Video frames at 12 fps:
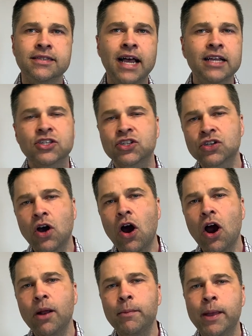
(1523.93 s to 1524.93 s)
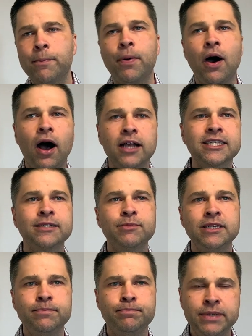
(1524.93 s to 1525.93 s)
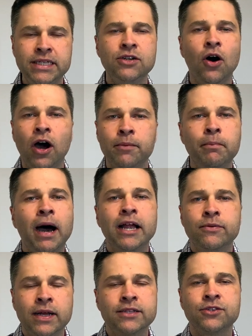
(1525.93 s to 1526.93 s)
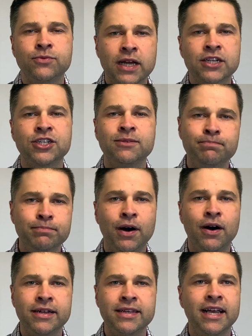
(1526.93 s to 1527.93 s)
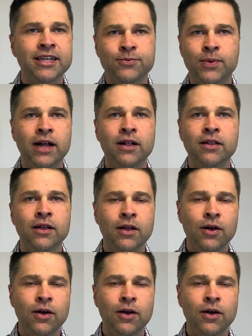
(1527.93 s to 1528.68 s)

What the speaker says: that scar may possibly be on my resurrection body as well